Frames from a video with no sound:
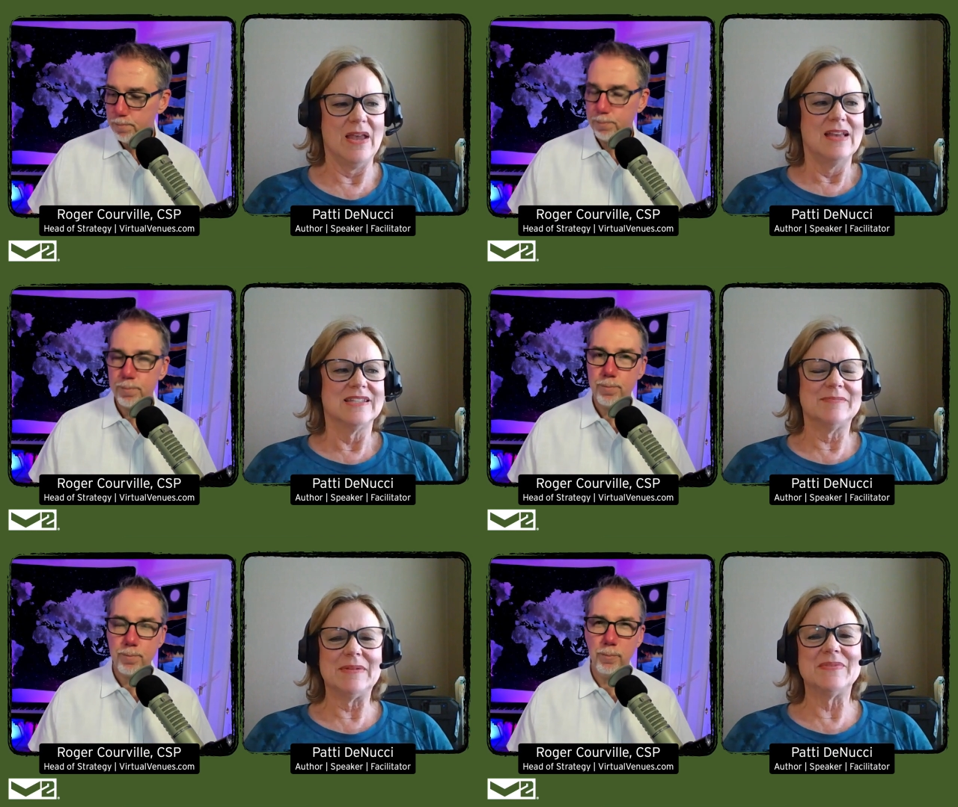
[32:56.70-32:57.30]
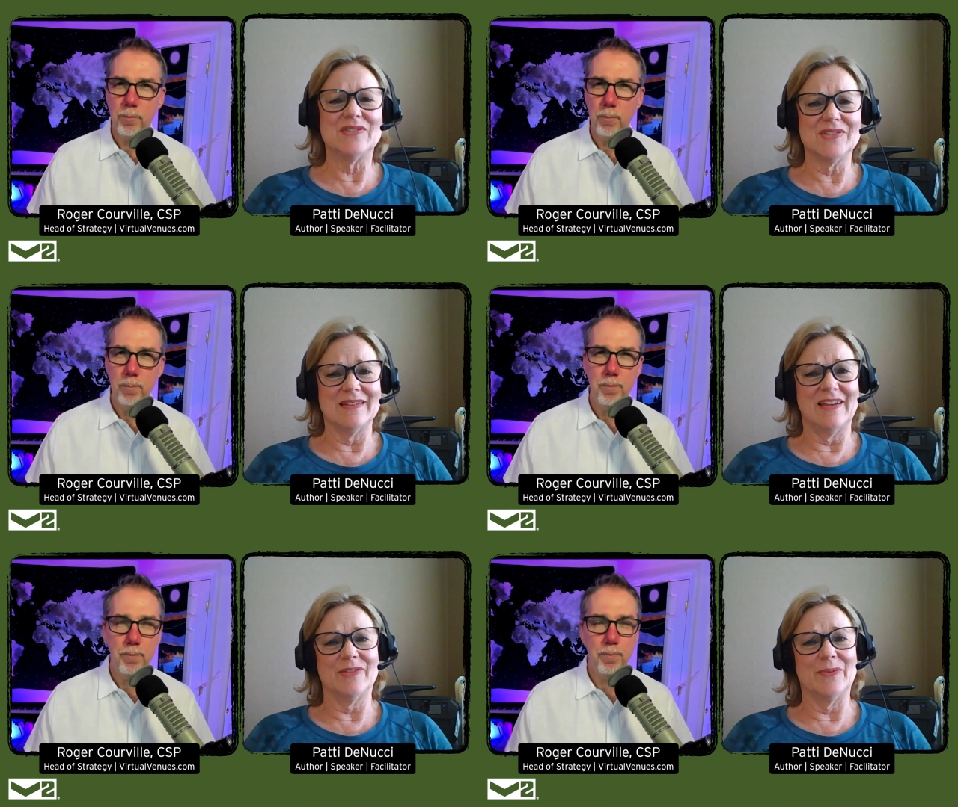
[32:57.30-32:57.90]
Speaker 1: person sometimes it's just
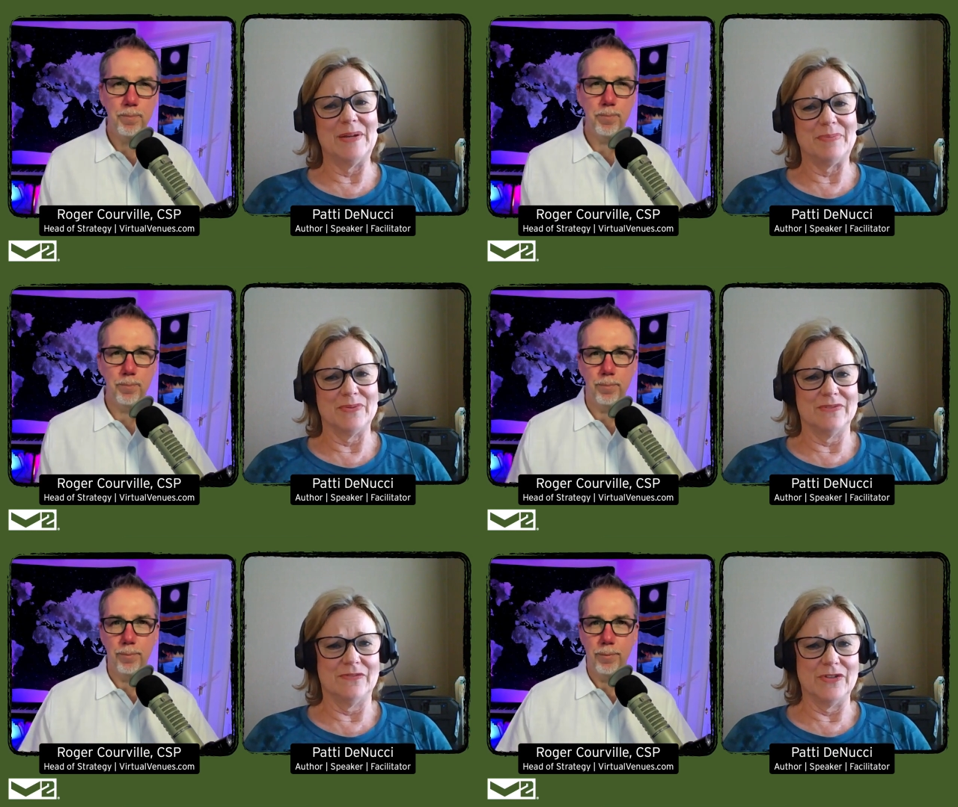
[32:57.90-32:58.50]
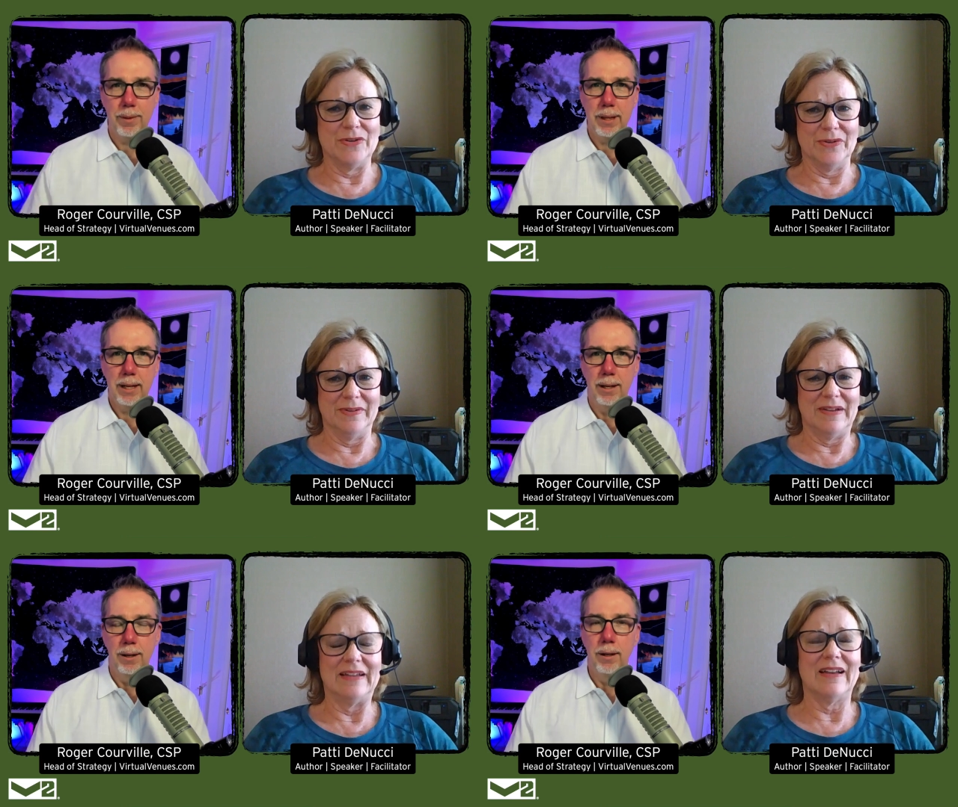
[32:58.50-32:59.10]
not the right person for you
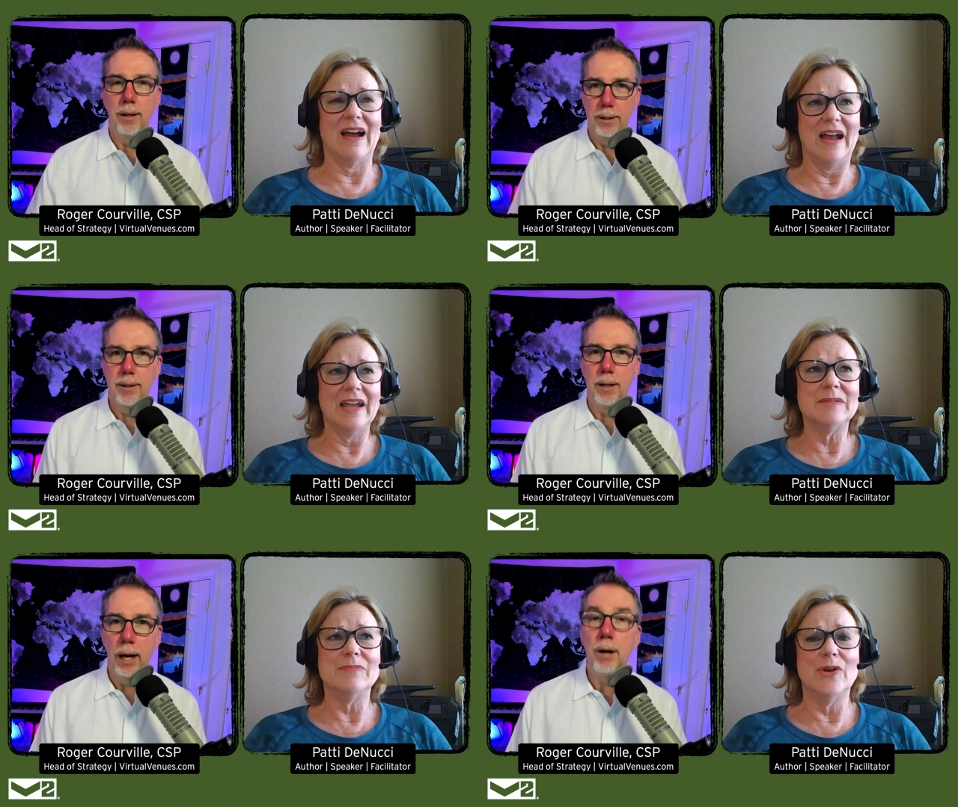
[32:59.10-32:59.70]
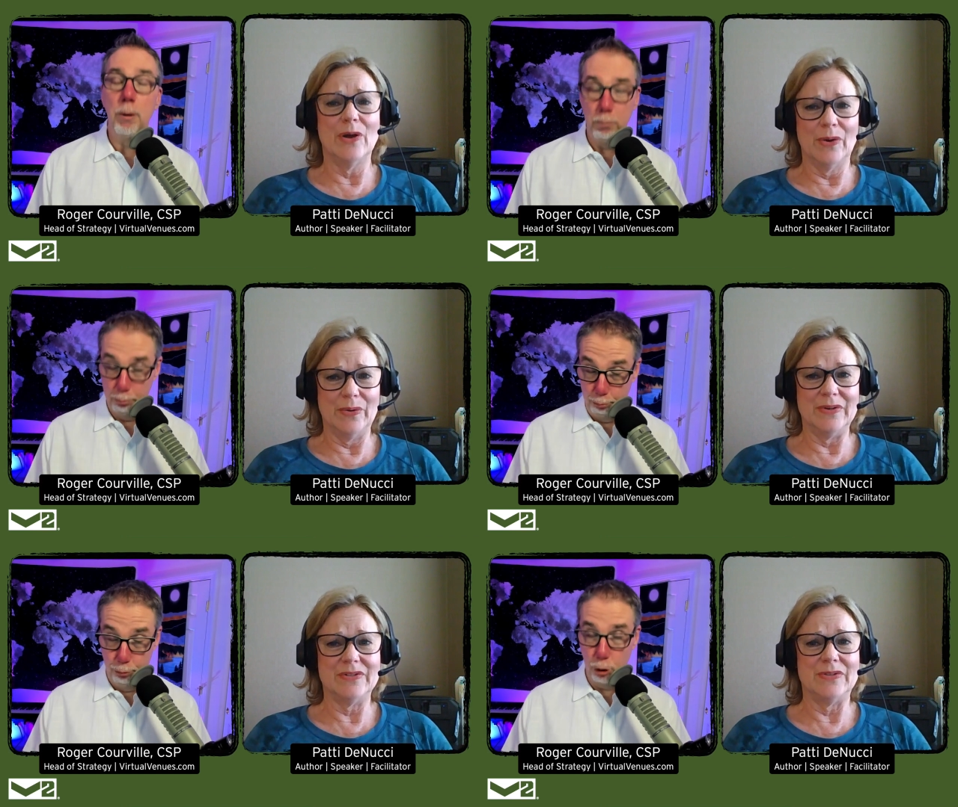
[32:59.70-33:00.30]
like i am
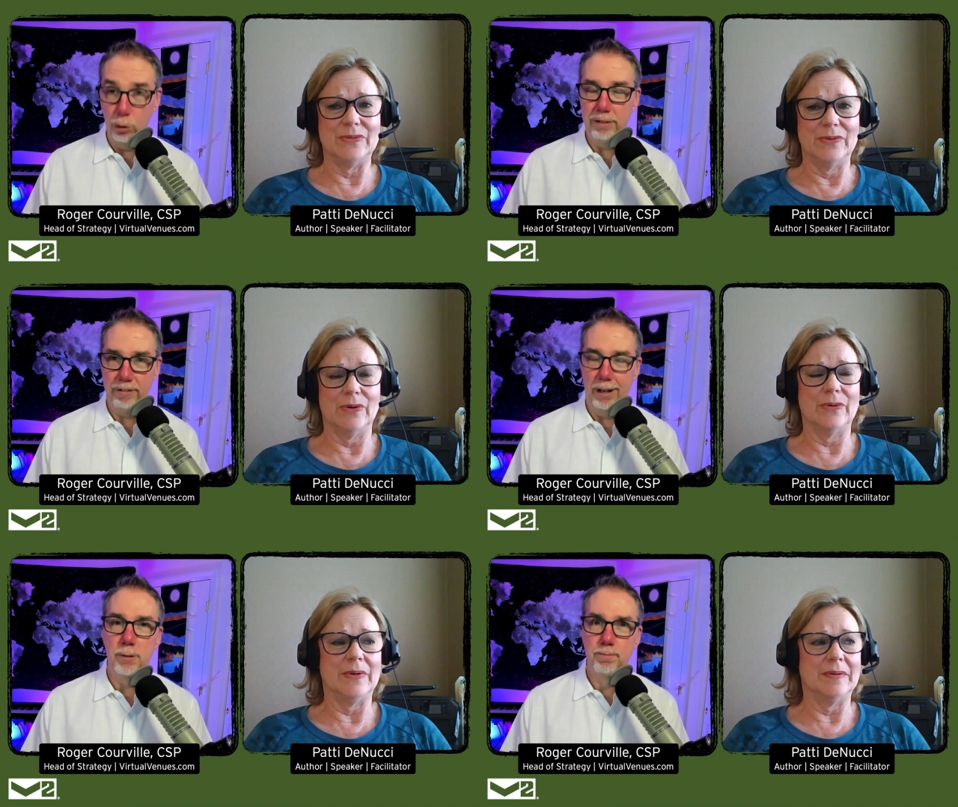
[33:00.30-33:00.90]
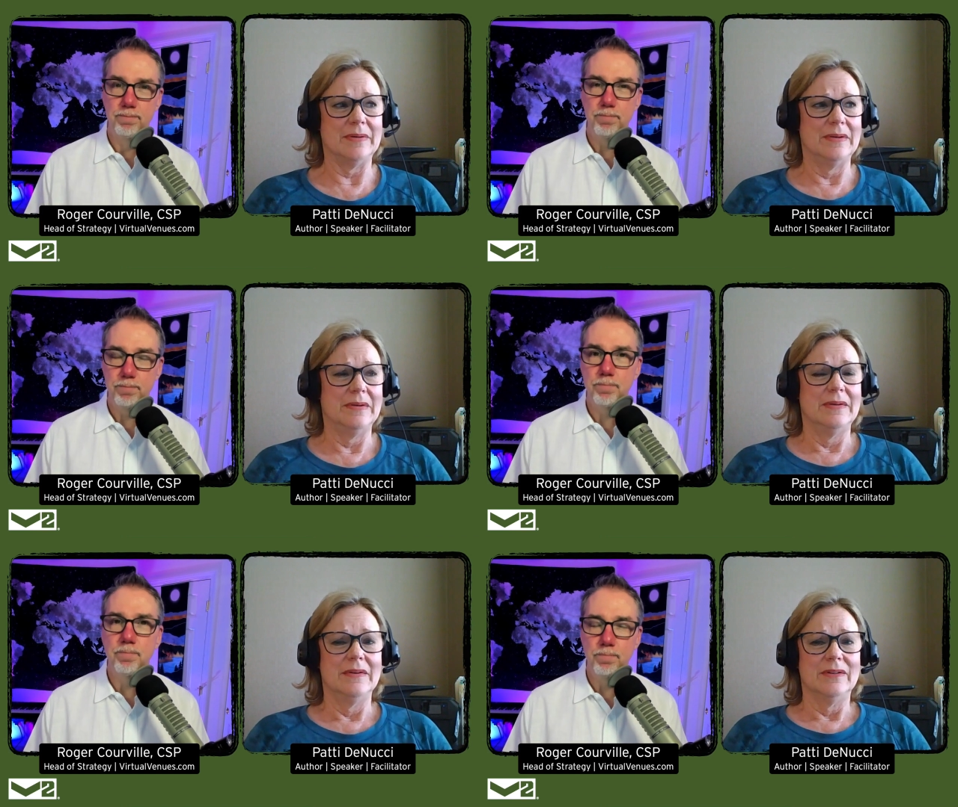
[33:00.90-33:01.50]
known totally to go to a
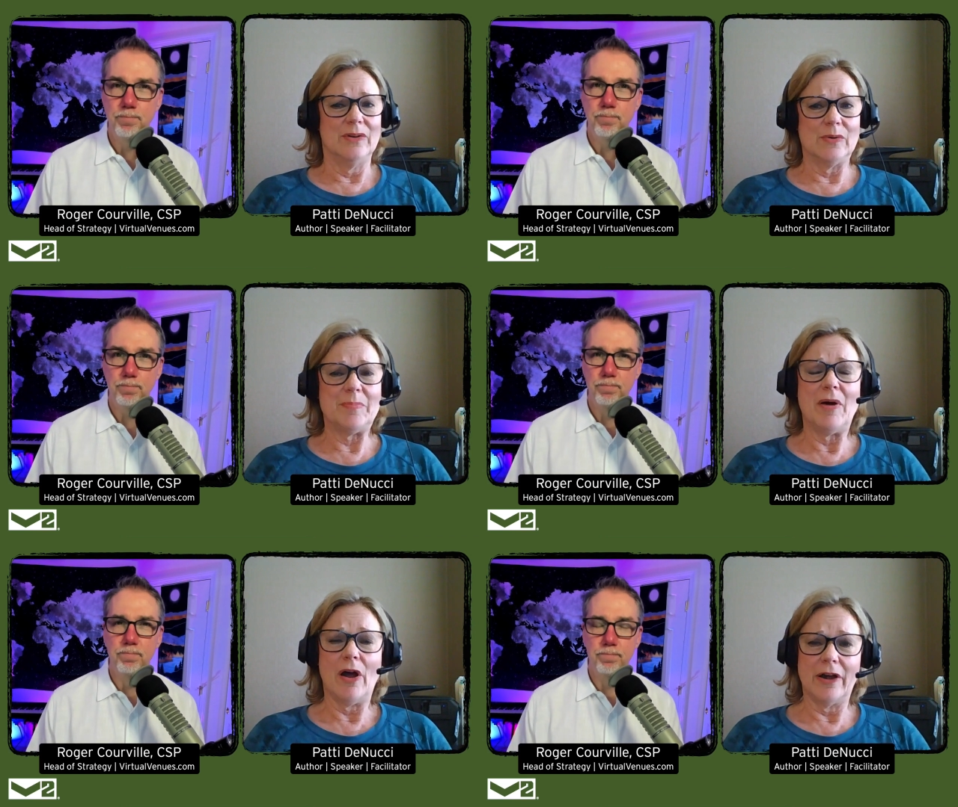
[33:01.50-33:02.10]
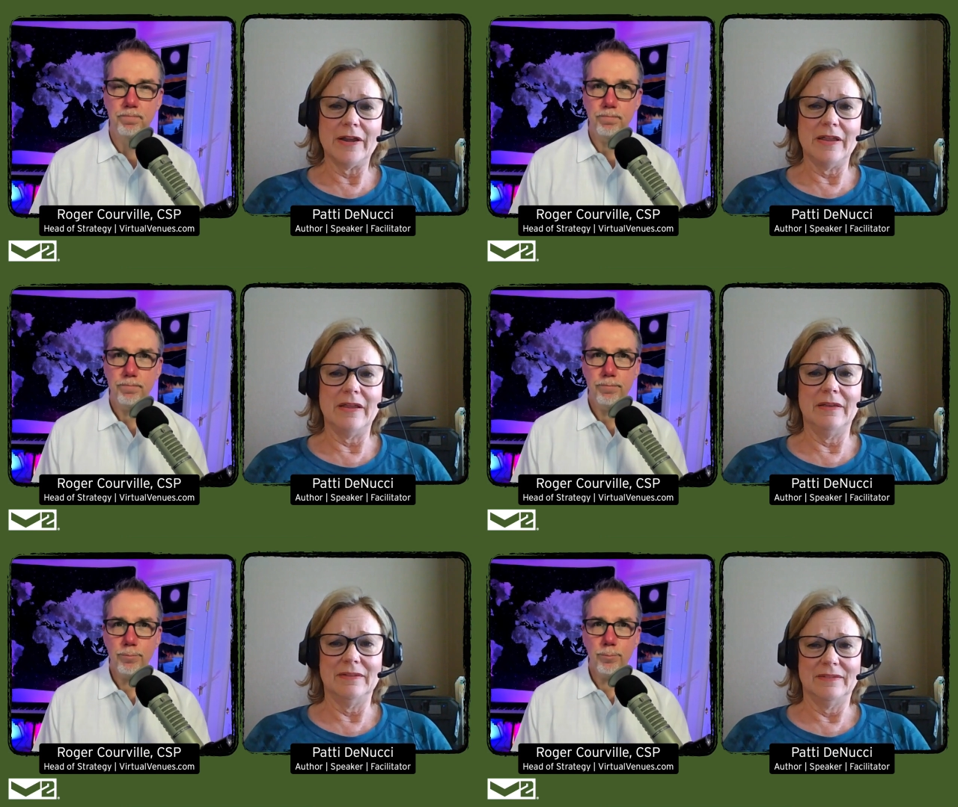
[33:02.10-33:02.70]
go to a
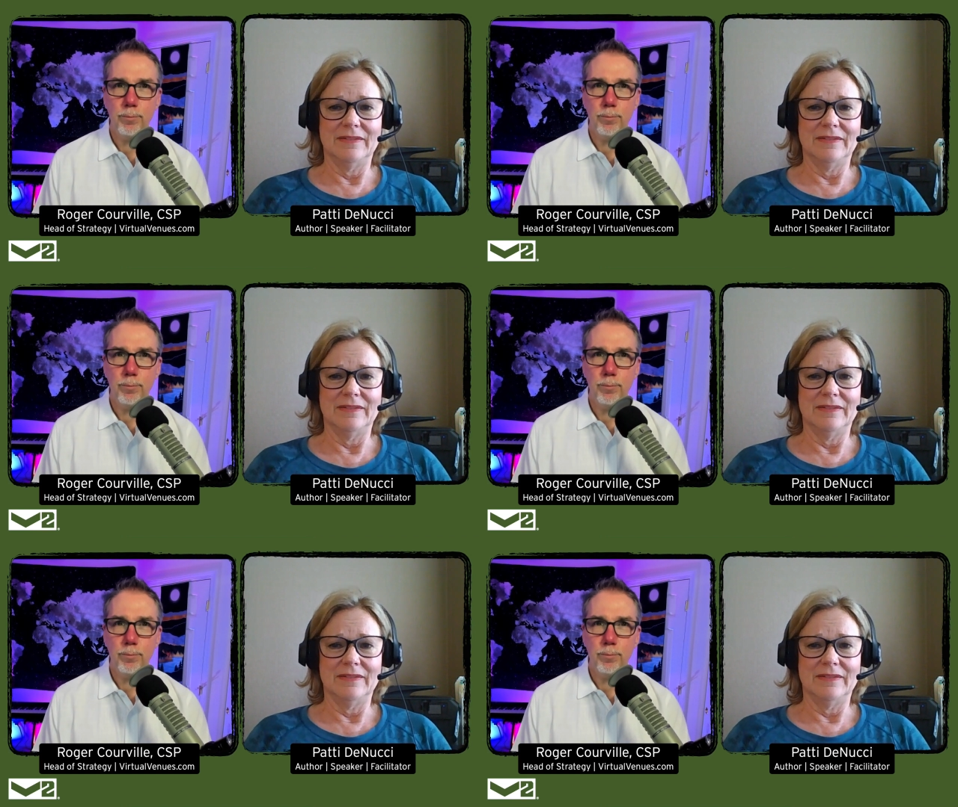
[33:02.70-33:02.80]
party